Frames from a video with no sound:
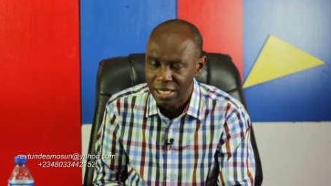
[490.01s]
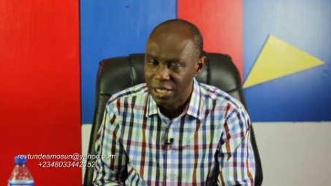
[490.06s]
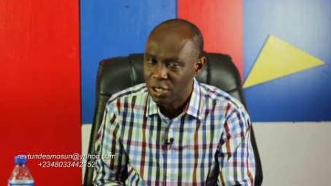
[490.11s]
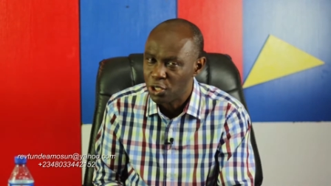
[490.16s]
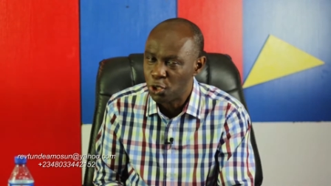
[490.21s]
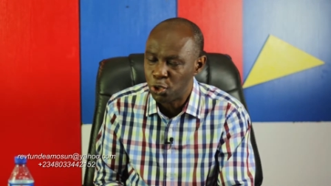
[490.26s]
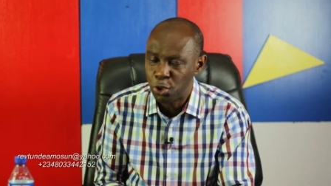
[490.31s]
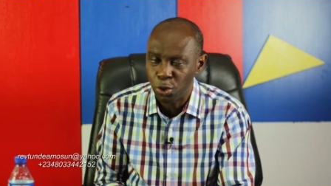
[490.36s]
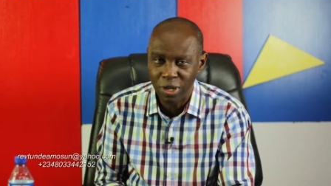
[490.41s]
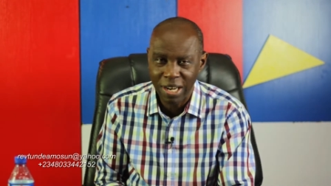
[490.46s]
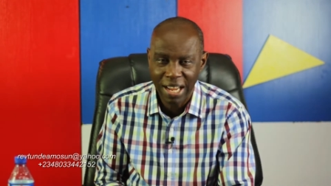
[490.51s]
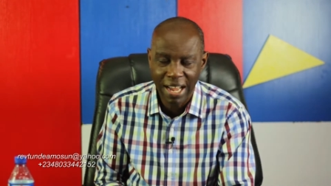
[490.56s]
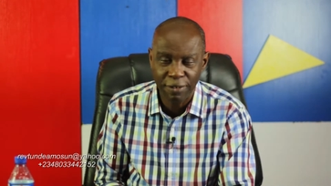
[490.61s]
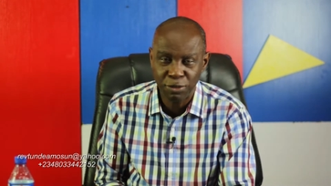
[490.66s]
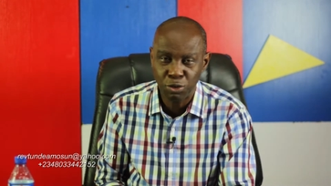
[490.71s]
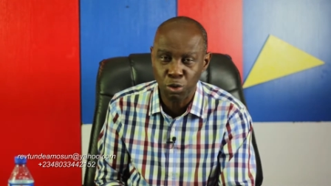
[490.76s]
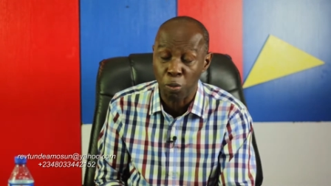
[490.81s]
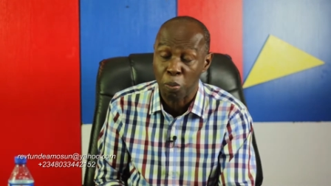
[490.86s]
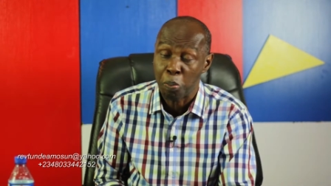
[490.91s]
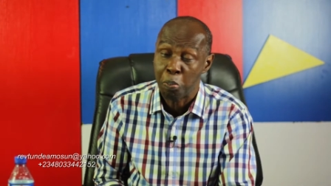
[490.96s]
You don't have
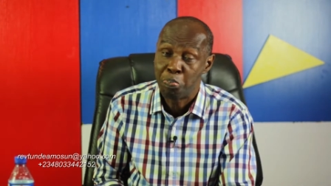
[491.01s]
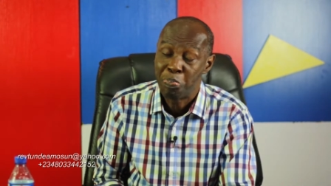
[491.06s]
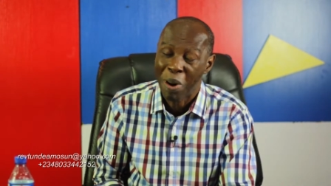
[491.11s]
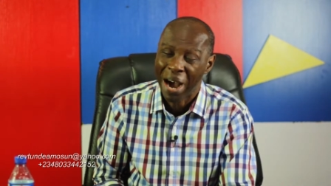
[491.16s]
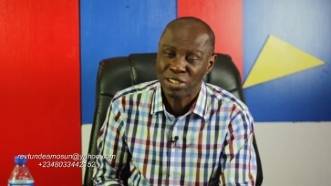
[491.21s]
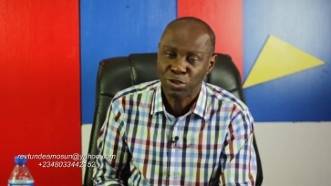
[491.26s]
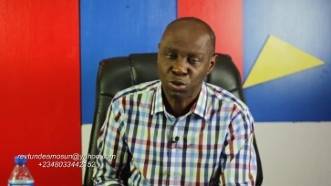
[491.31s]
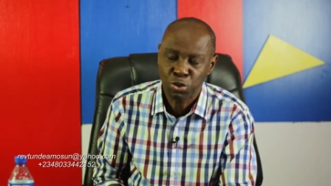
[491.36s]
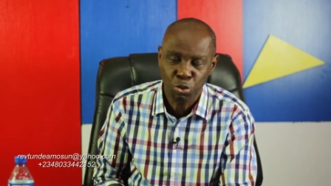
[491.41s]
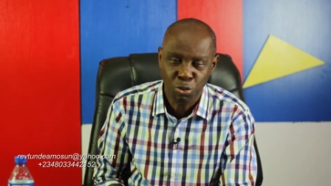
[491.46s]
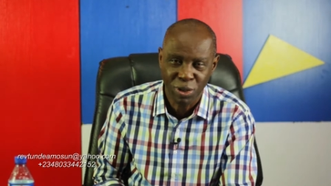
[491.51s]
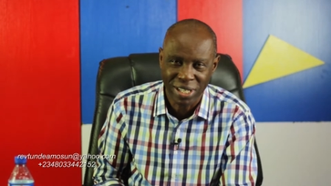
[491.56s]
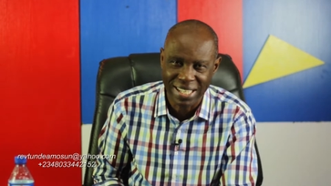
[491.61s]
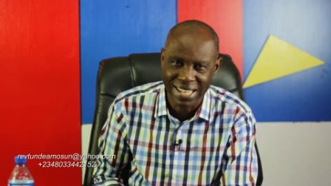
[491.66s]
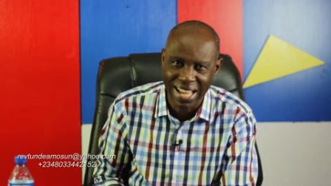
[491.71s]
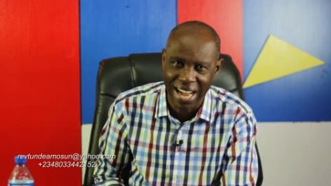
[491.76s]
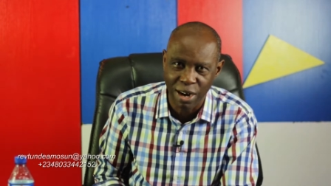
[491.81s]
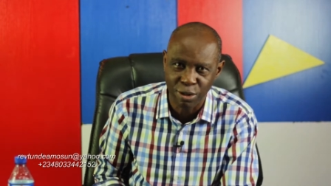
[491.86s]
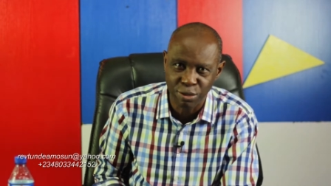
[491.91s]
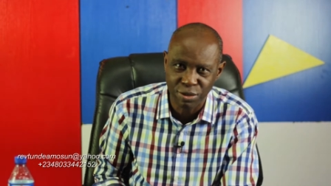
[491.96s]
to battle with
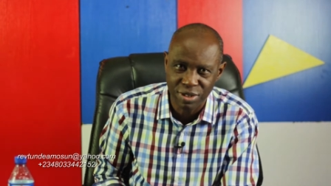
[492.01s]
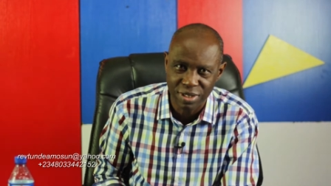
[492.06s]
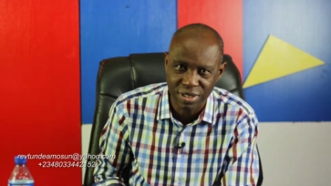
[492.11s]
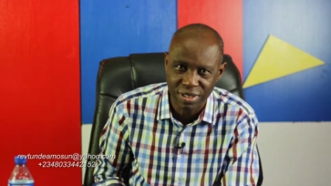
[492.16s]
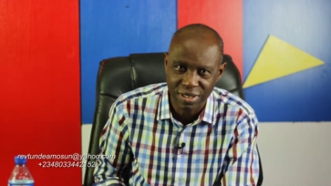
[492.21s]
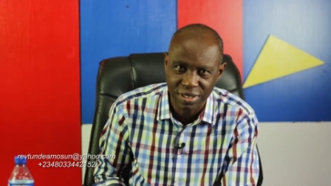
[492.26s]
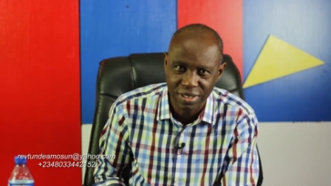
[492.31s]
doubt.